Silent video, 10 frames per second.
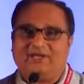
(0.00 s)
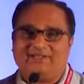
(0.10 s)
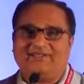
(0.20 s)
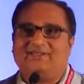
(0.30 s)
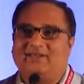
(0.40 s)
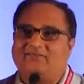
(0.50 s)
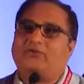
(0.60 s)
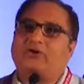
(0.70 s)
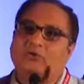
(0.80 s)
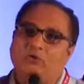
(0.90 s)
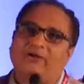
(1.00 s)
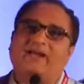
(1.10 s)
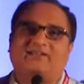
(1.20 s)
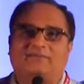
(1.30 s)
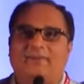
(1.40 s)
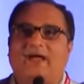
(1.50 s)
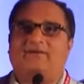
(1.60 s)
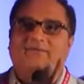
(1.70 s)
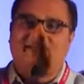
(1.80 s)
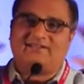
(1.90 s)
twice a day for the overactive
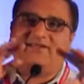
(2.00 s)
bladder,